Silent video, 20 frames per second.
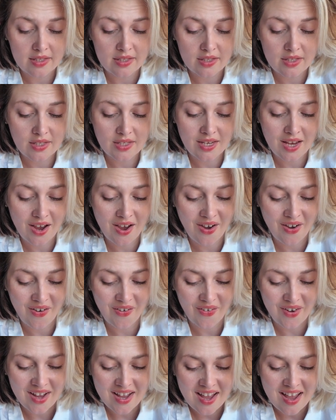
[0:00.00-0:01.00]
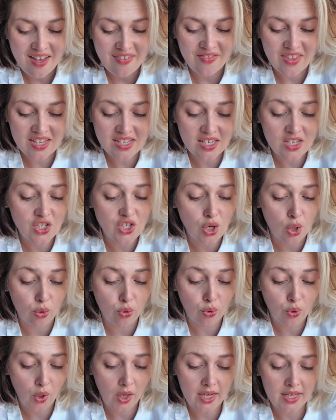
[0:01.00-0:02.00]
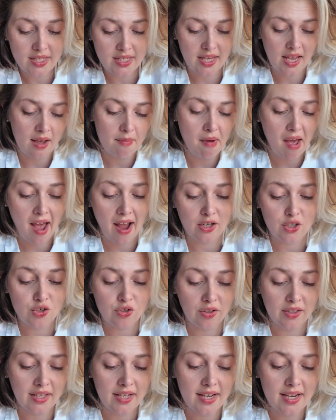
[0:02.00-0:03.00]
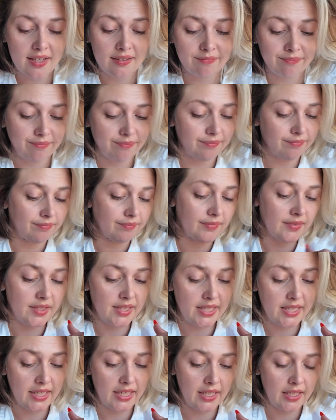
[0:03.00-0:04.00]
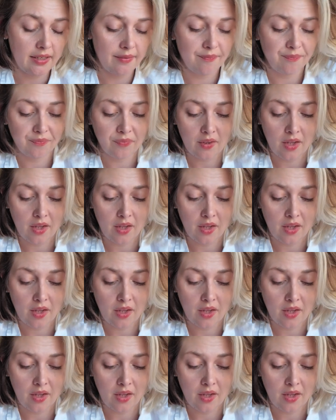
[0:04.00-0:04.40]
so this is so crazy. I'm actually deed.